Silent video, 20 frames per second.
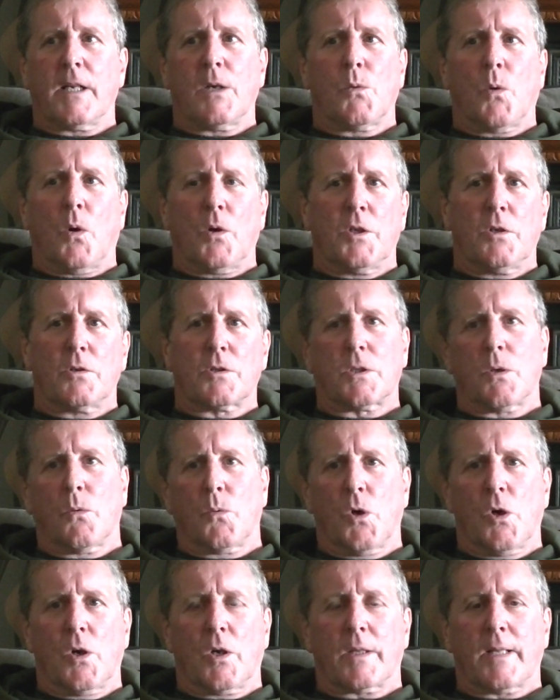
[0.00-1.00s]
He used to
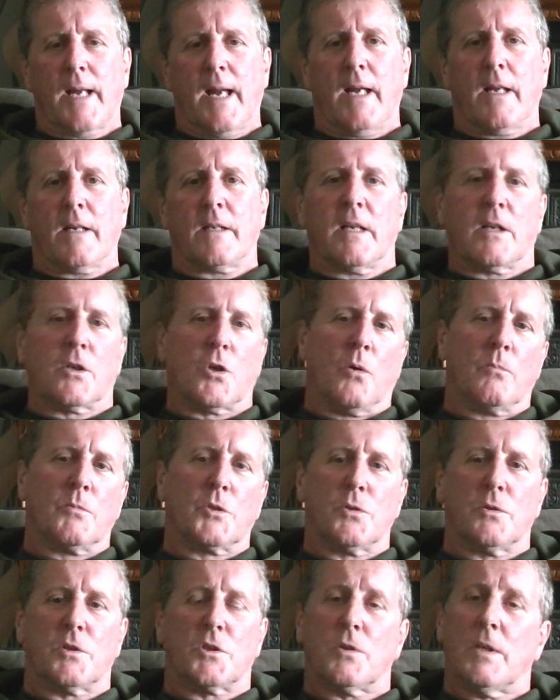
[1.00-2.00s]
work there, and he comes
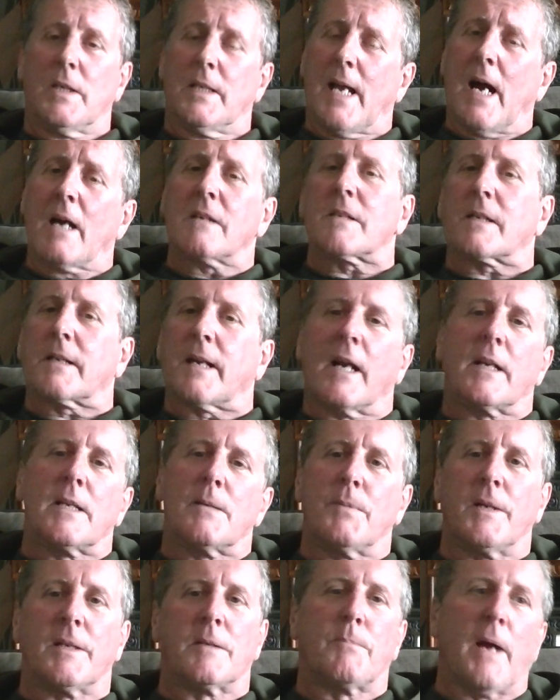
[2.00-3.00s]
out, so he knows a canny
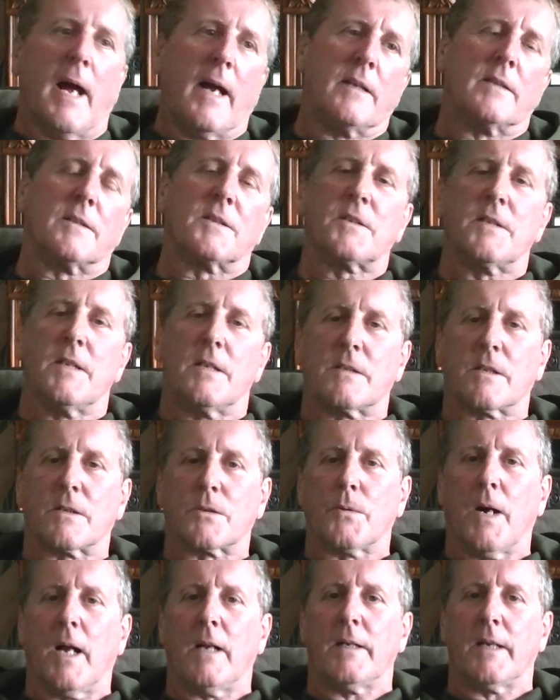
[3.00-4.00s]
bit behind the scenes as
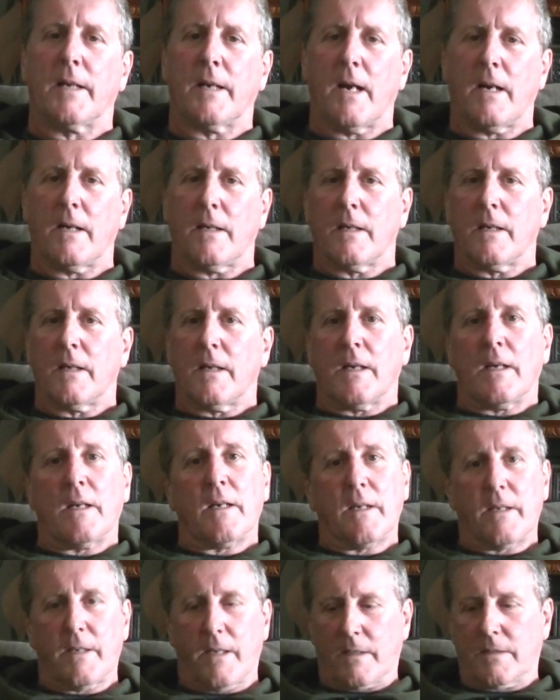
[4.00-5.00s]
well, you know.
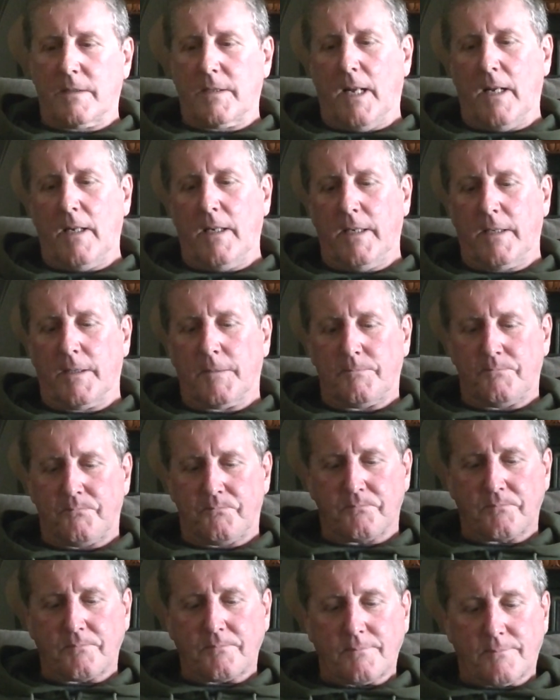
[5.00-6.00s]
And I tell you,
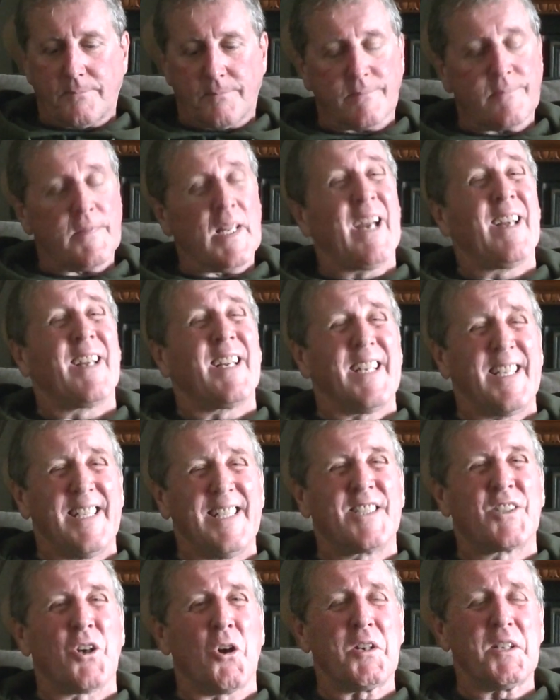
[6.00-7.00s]

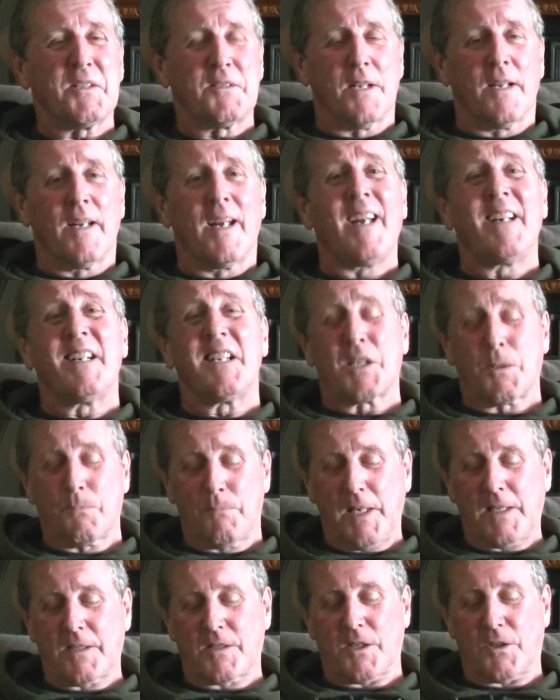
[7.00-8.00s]
he's on it, and he
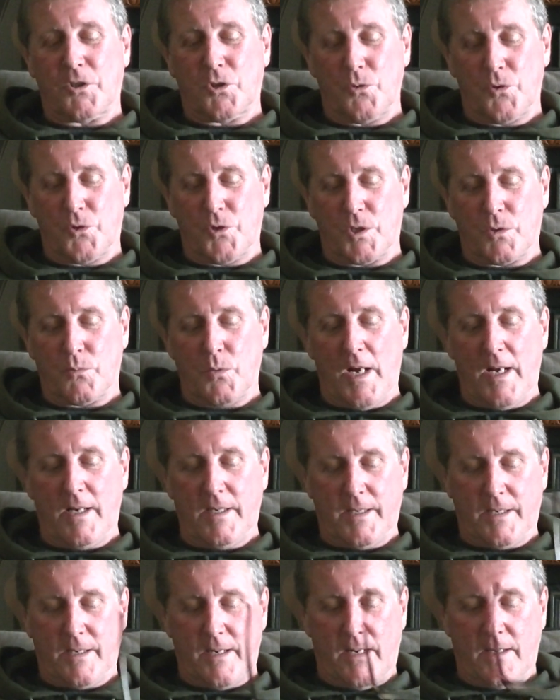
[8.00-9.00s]
speaks the truth as well,
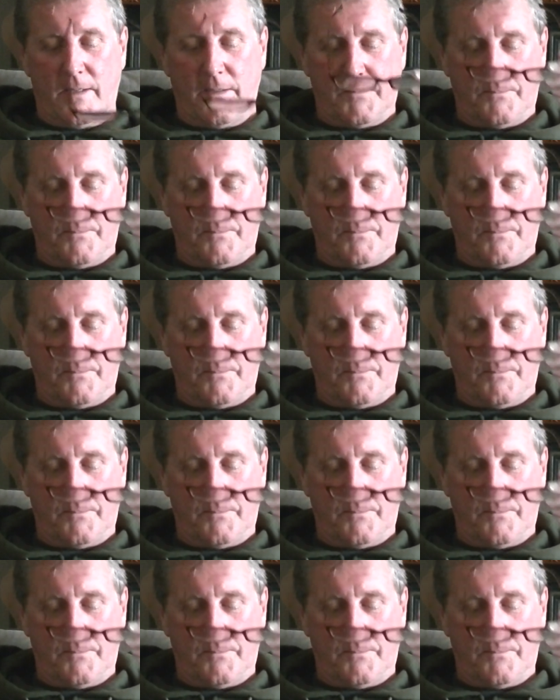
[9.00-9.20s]
you know.